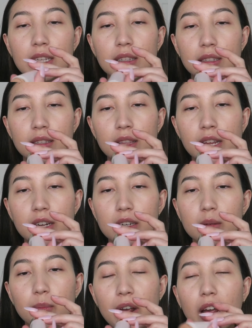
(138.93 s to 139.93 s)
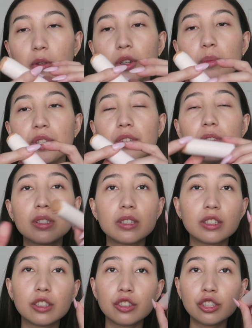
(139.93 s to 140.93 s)
It's their Power
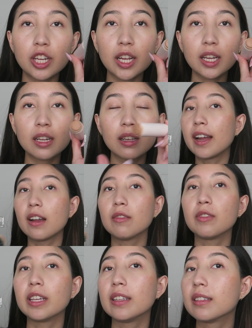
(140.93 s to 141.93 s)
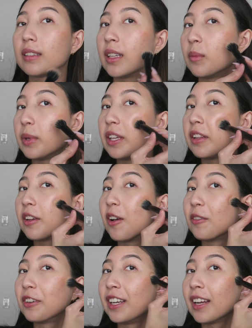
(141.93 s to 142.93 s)
Boost shade. I have like skin peeling
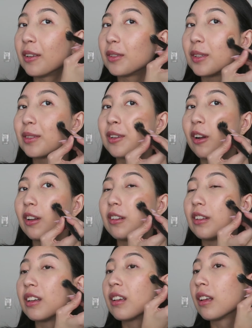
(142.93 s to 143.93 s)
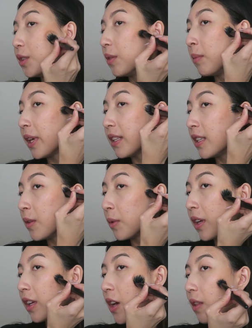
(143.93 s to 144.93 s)
off right now, so it's not gonna look too amazing
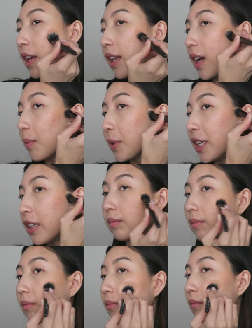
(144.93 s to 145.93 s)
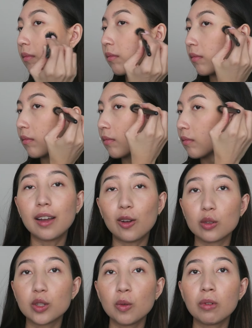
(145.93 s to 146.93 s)
when I go like up here near my hairline. I
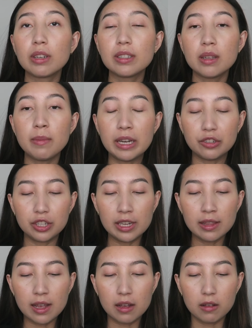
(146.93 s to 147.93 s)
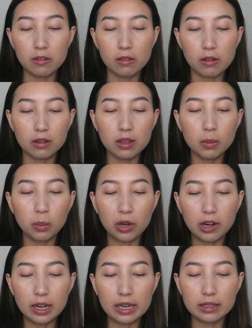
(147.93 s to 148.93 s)
also wanted to mention that a lot of the
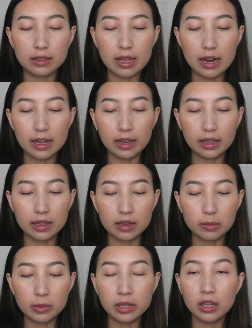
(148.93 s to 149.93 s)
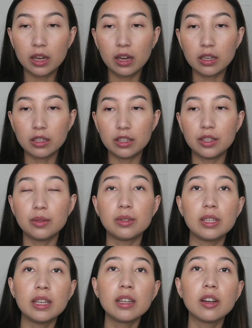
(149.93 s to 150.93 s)
products that I am
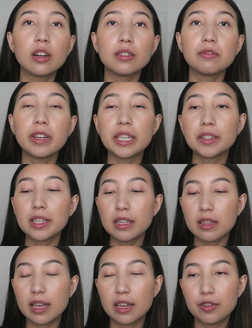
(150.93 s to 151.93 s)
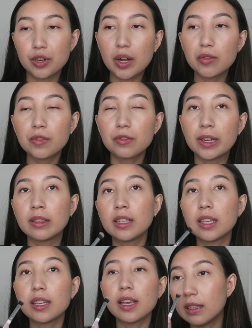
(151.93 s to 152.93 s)
using are very like travel
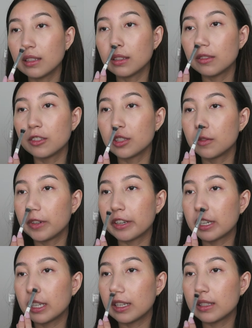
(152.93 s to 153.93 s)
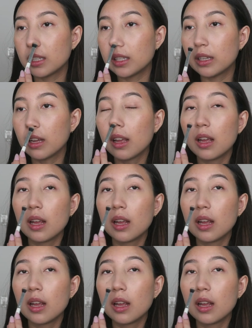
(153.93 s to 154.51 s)
friendly. These are just very easy